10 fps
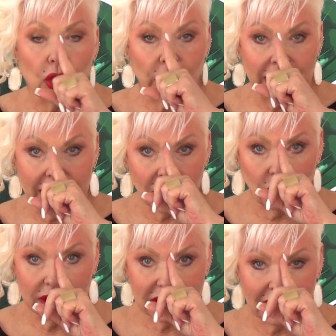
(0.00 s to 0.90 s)
when i
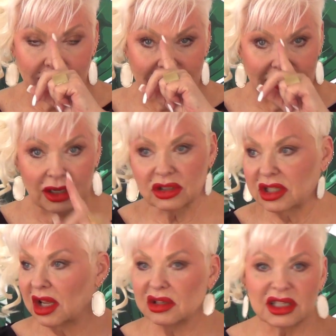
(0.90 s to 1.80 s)
go in to get my nails
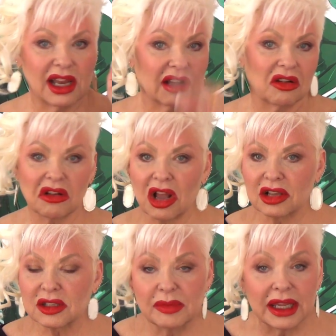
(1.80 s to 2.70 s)
done it's not going to
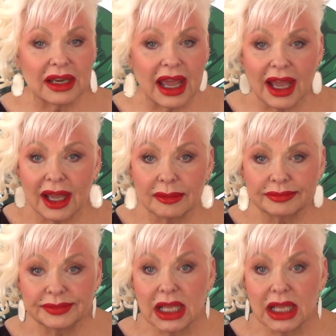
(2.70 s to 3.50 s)
cost me a dime